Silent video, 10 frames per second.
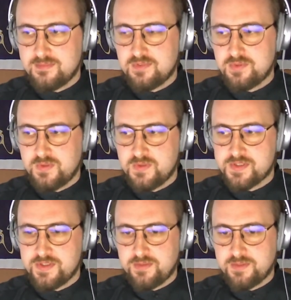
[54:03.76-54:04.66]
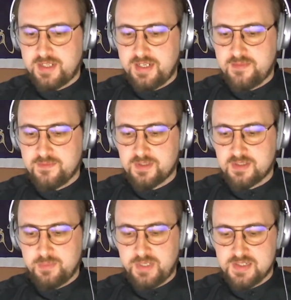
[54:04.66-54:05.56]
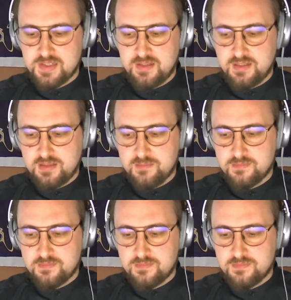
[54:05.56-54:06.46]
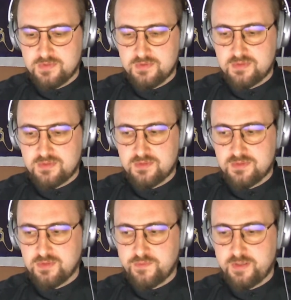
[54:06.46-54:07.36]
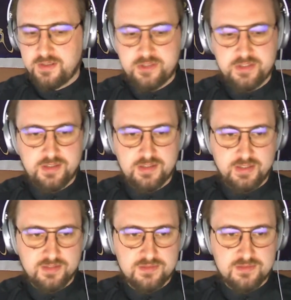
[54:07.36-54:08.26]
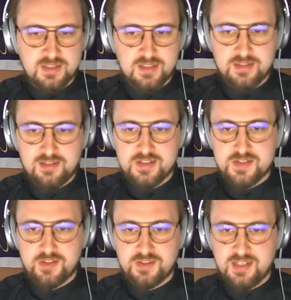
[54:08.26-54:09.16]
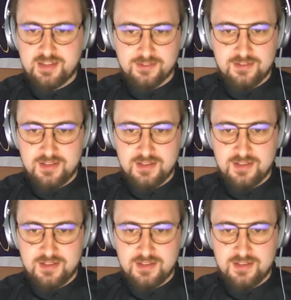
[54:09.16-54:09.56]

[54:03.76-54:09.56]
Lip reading: tools don't have the capacity to think critically, at least not yet.